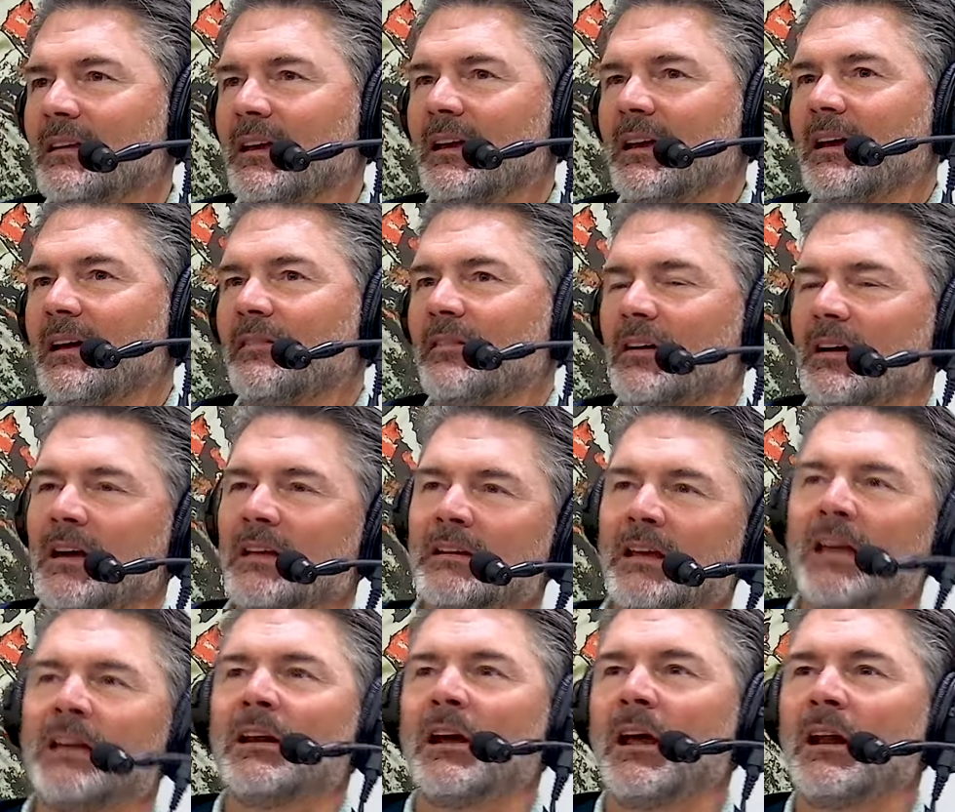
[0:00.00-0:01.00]
They have
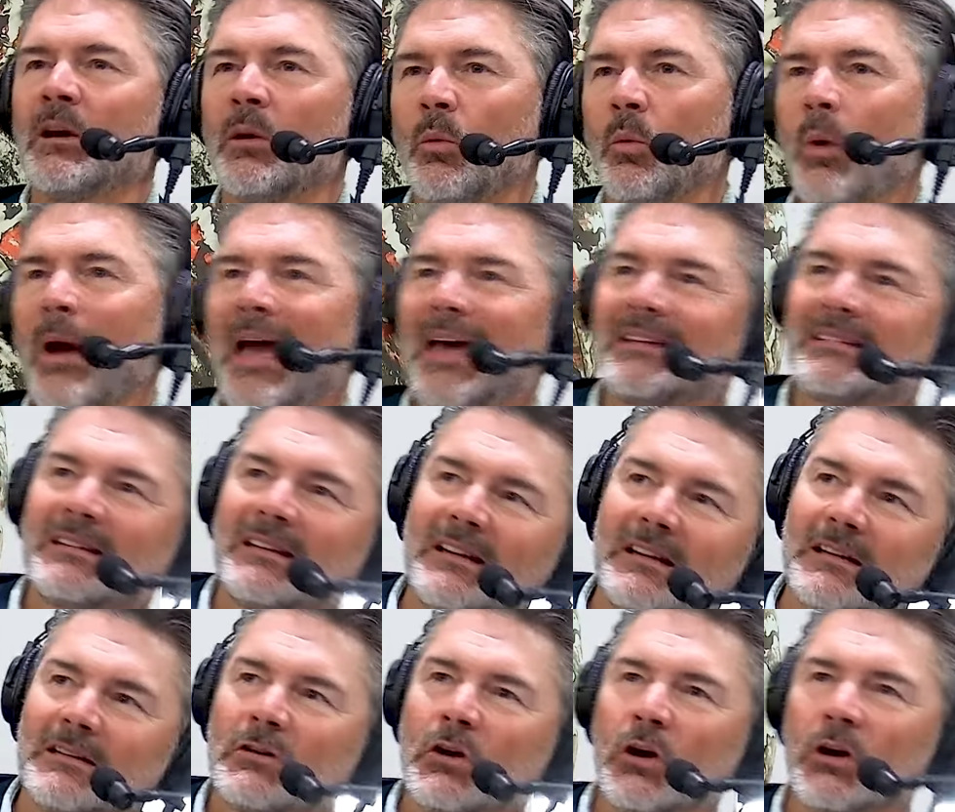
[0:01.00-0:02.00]
and a wet
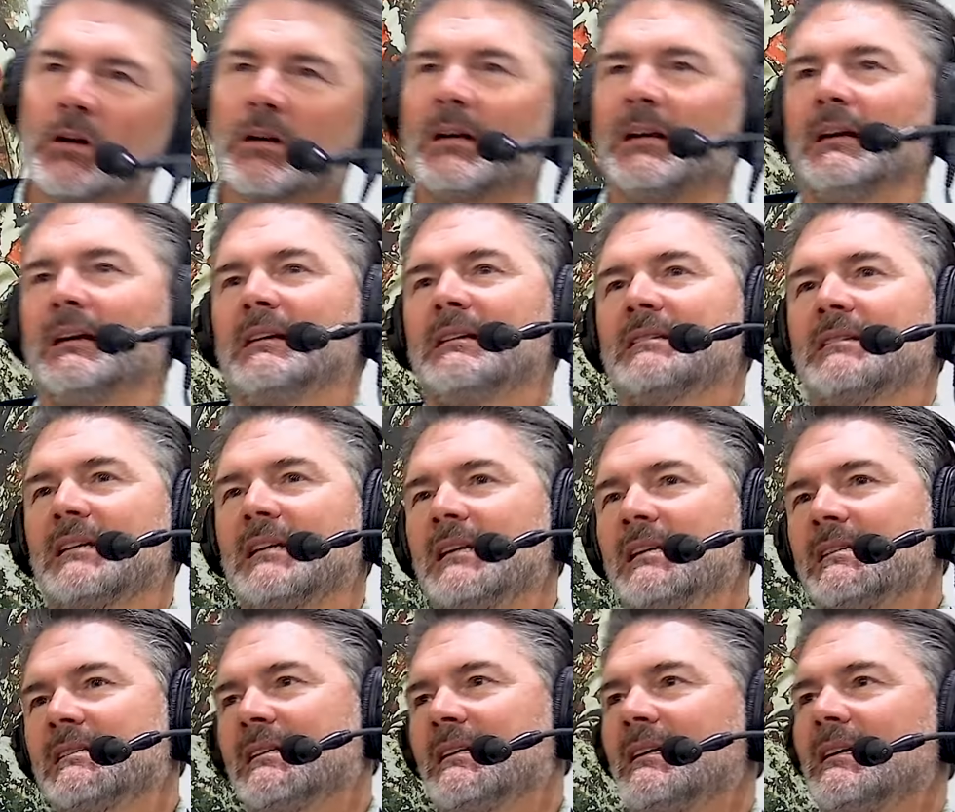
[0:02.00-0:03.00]
turkey is
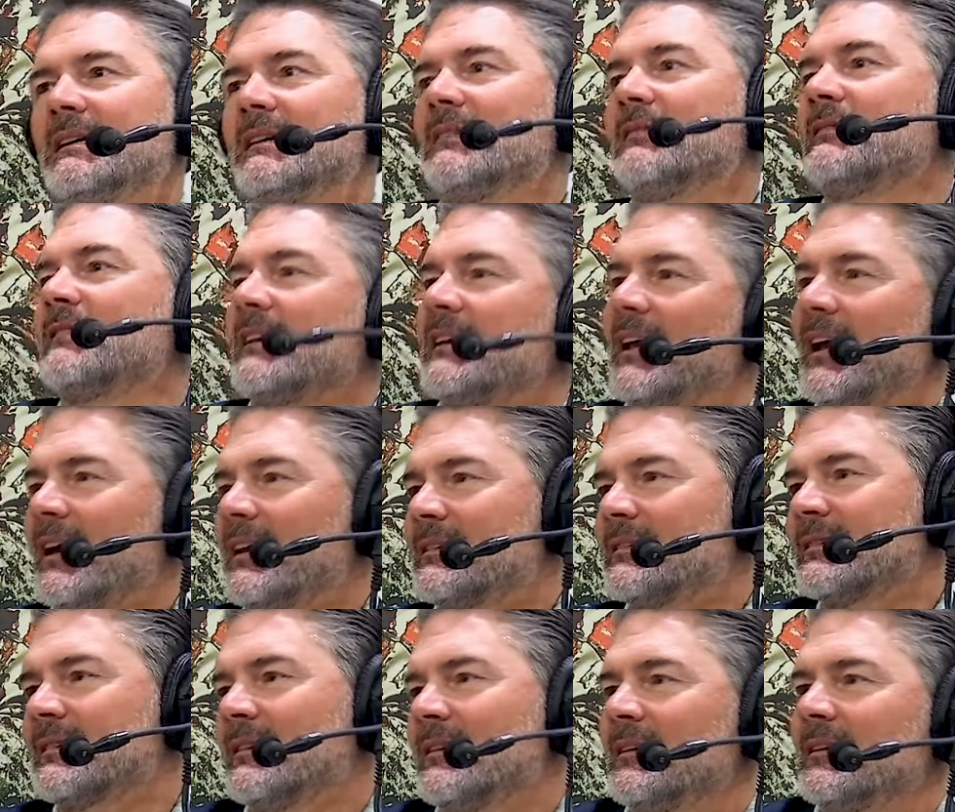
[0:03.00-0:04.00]
easy to
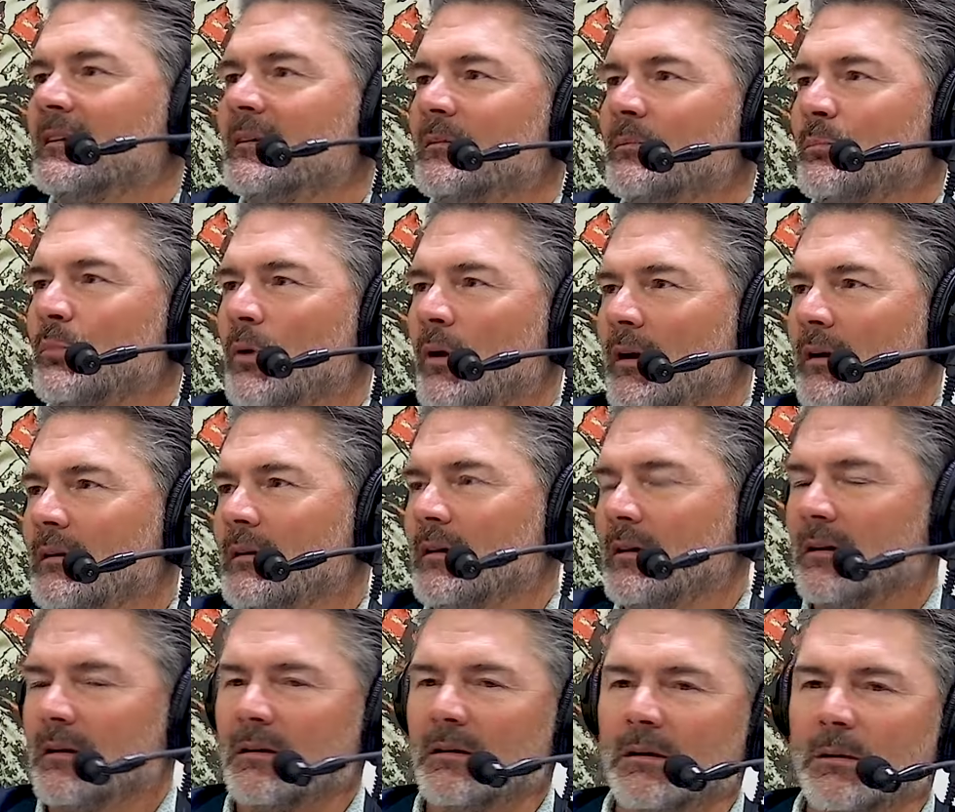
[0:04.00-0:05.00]
get
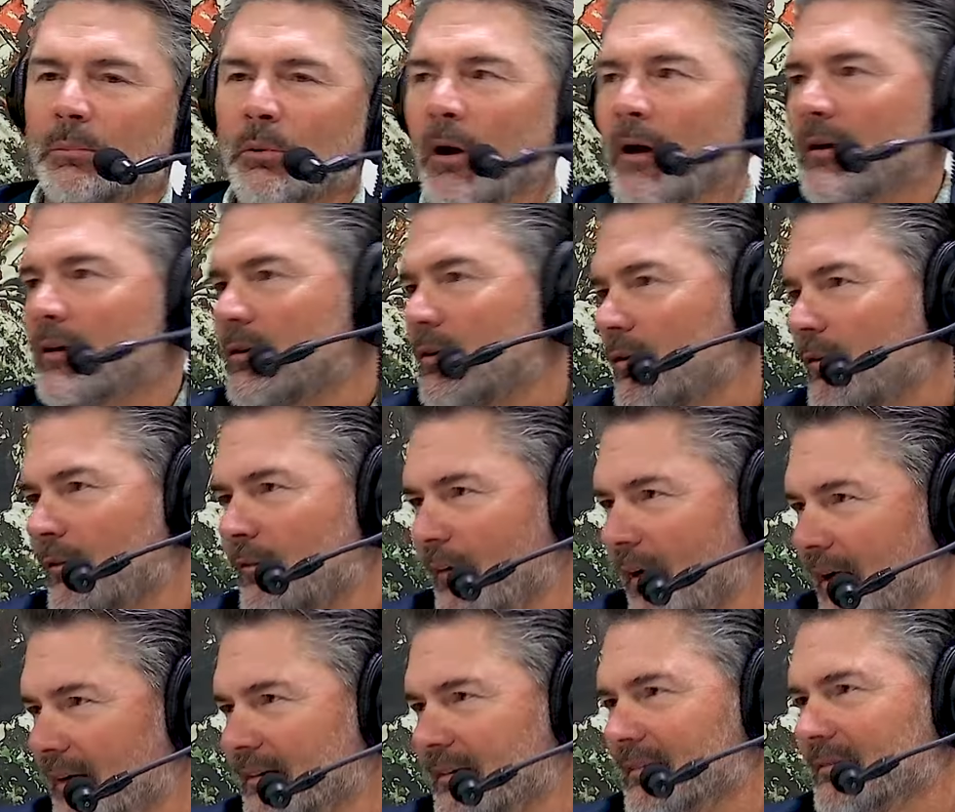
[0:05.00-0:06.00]
a predator to
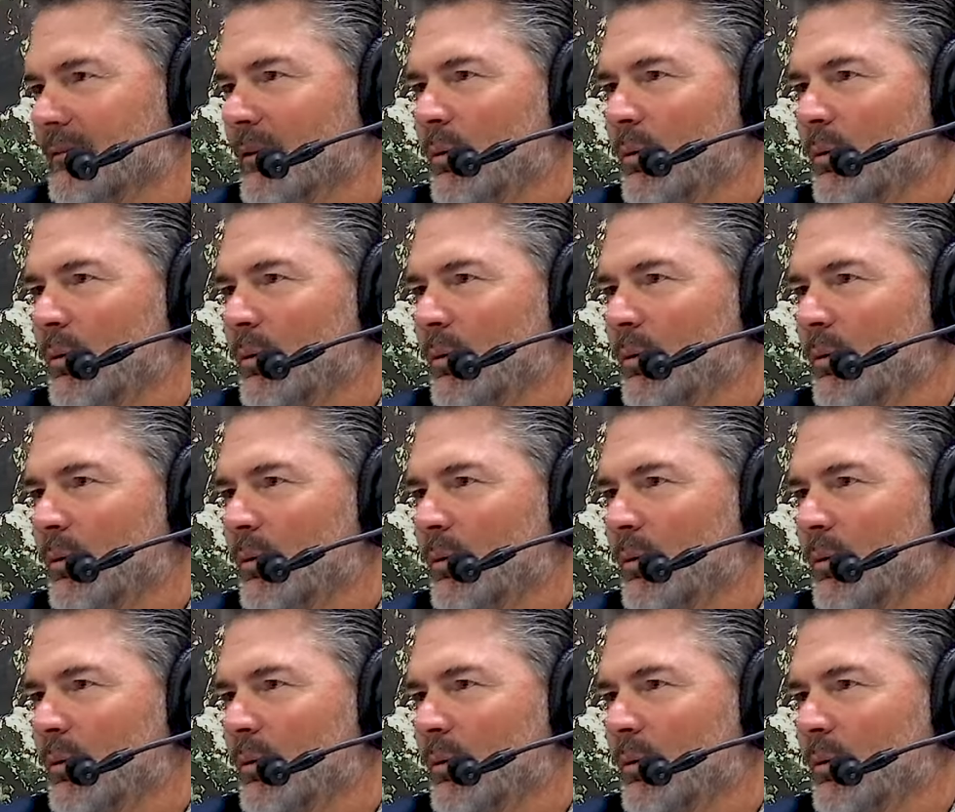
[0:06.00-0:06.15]
find it.